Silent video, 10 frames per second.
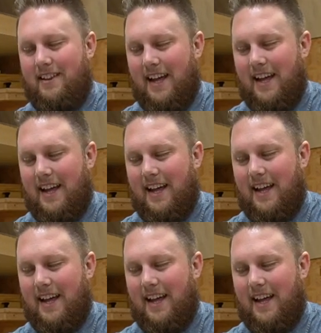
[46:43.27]
Like,
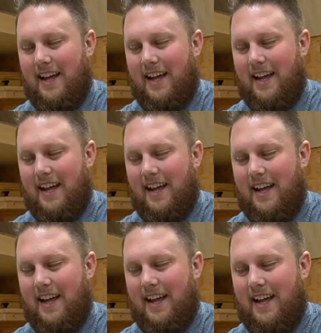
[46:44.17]
and and
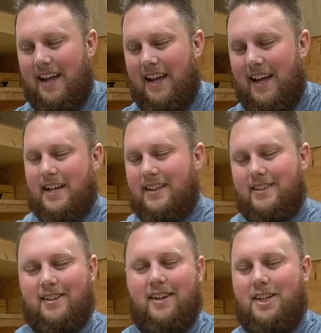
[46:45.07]
yeah, phone
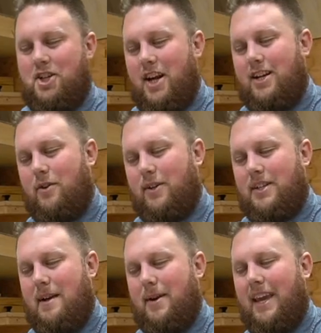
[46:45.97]
sizes are gonna change over
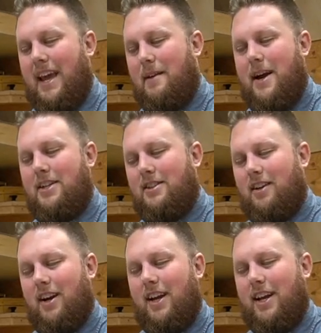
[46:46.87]
time. I can't imagine
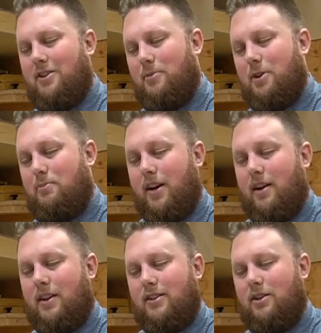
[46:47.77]
they're gonna get too much
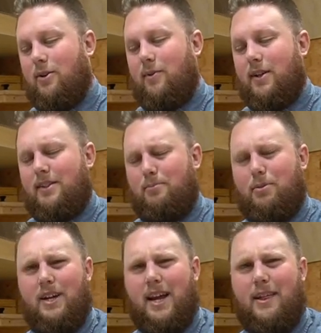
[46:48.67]
bigger because no one wants to
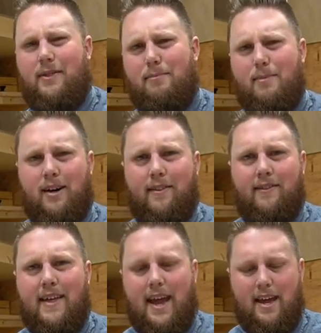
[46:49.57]
put anything bigger than
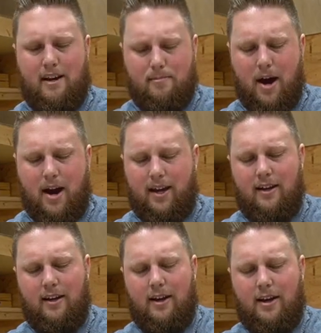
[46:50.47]
that in your pocket.